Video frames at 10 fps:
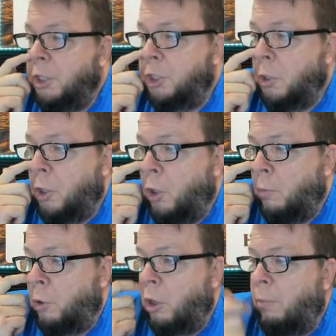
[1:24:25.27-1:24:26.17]
Just go to
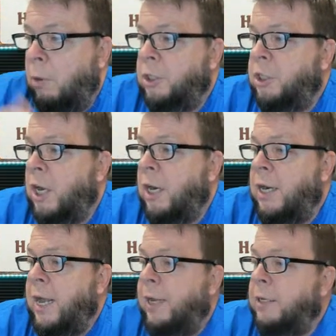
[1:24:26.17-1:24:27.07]

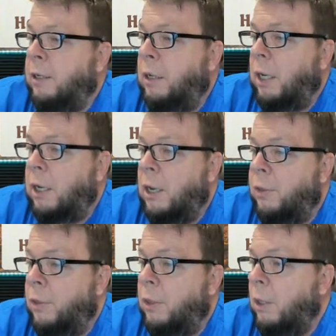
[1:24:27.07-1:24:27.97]
homegrownherbalist.net and click
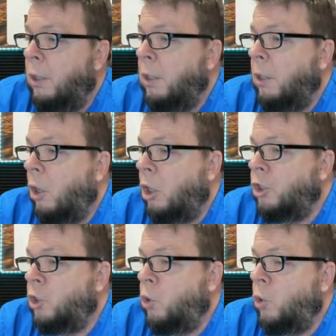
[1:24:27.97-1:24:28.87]
on
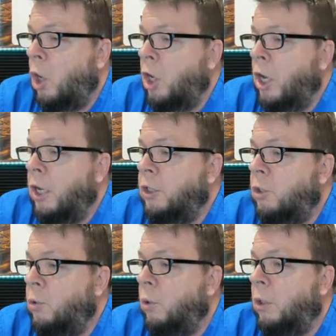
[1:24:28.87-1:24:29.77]
our sc- online
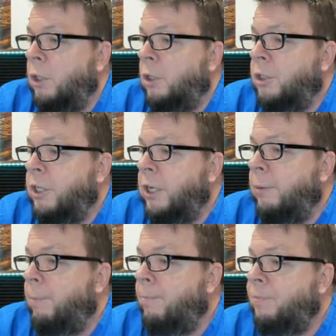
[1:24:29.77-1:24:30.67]
school, and you'll see.